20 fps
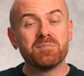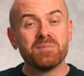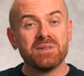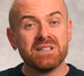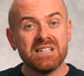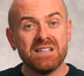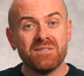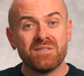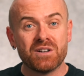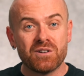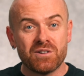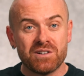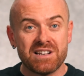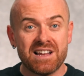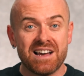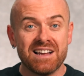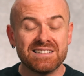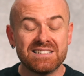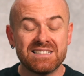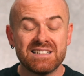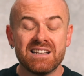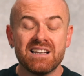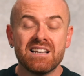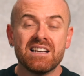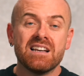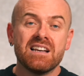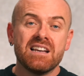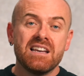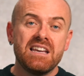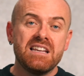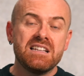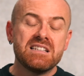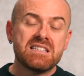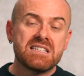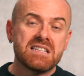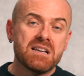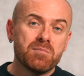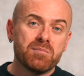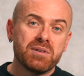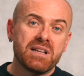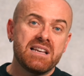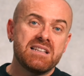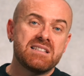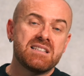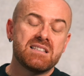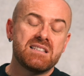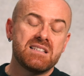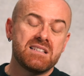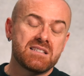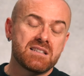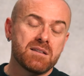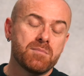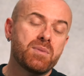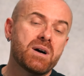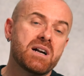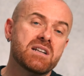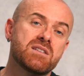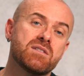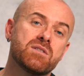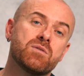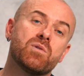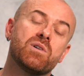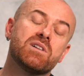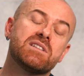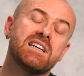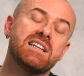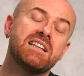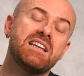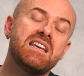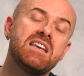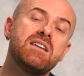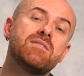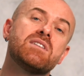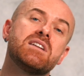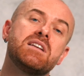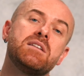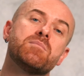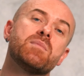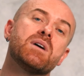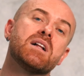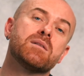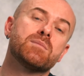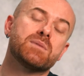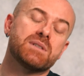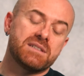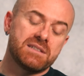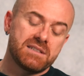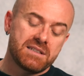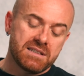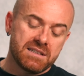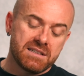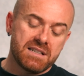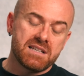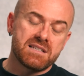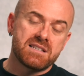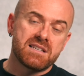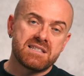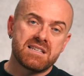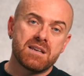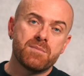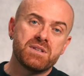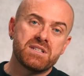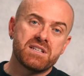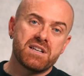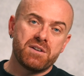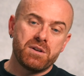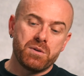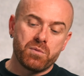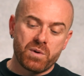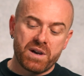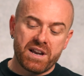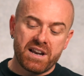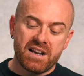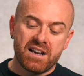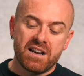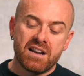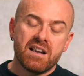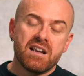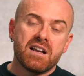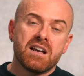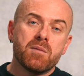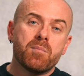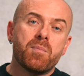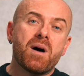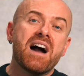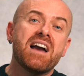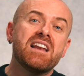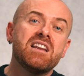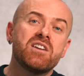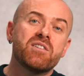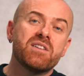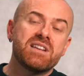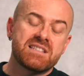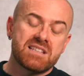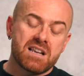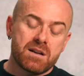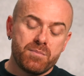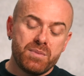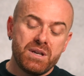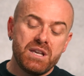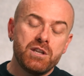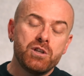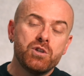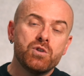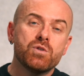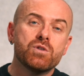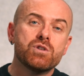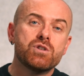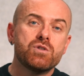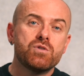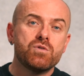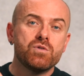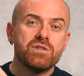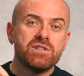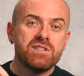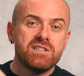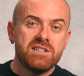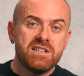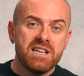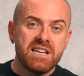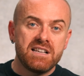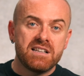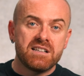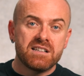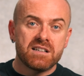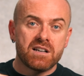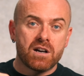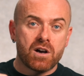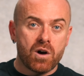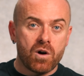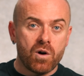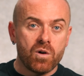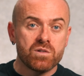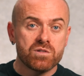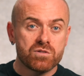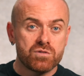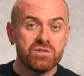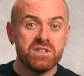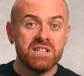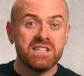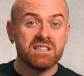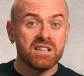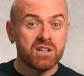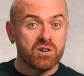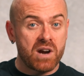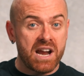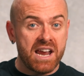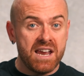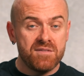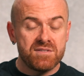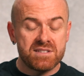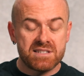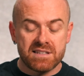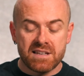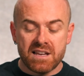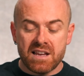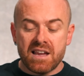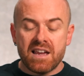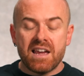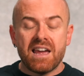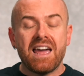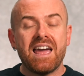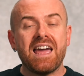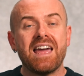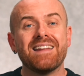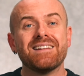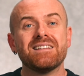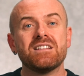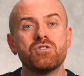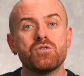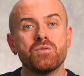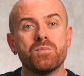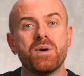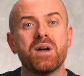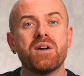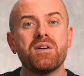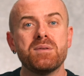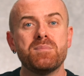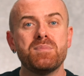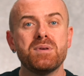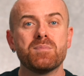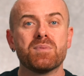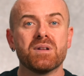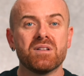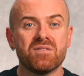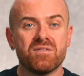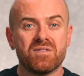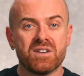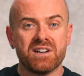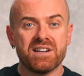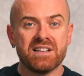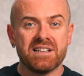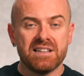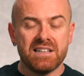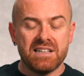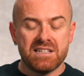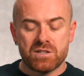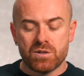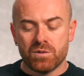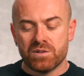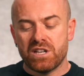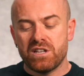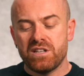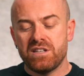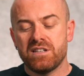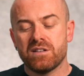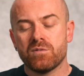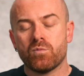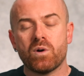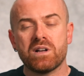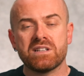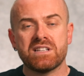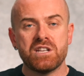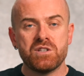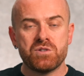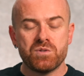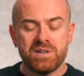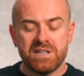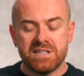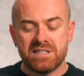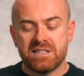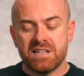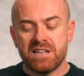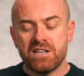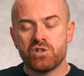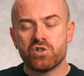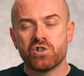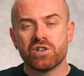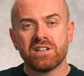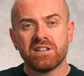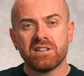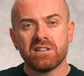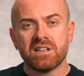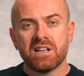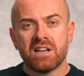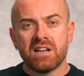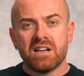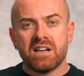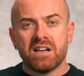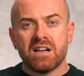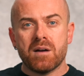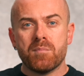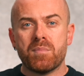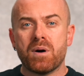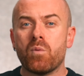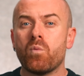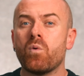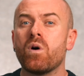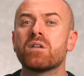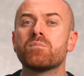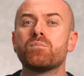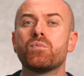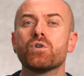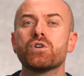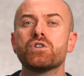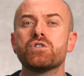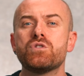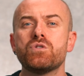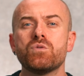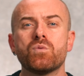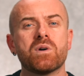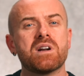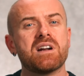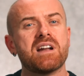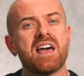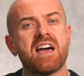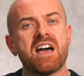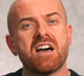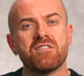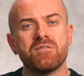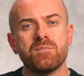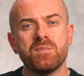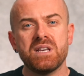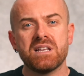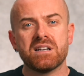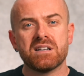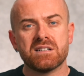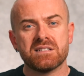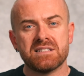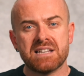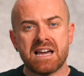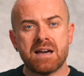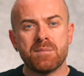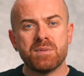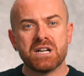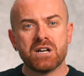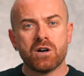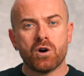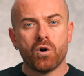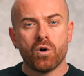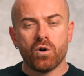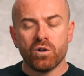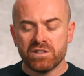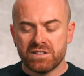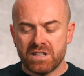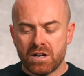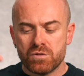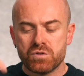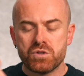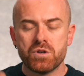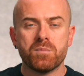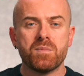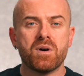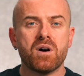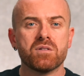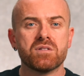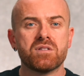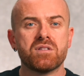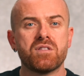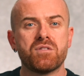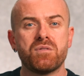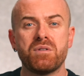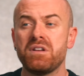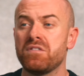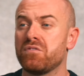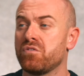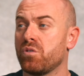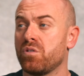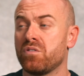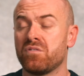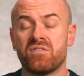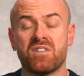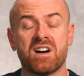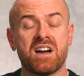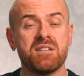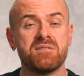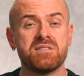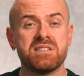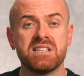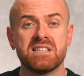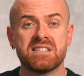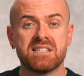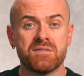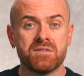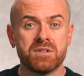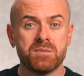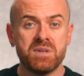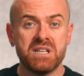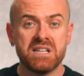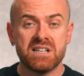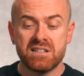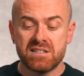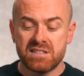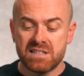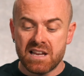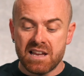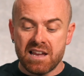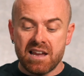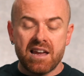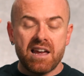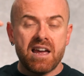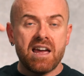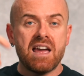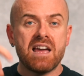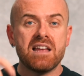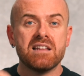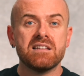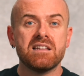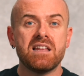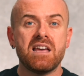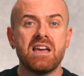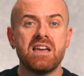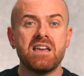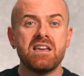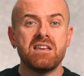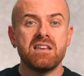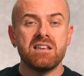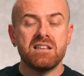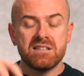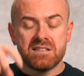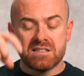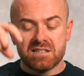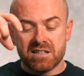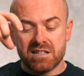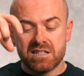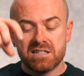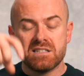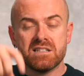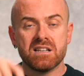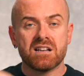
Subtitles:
believe it or not, in some places, in some parts of the world, and even in Melbourne, there's a cemetery where piling rigs are being used to dig holes, to dig the graves, and to bury people vertically. So what they do is they drill about 1.2, 1.5 meter diameter hole down to about 3, 4, 5, 6, 7 meters, and they insert the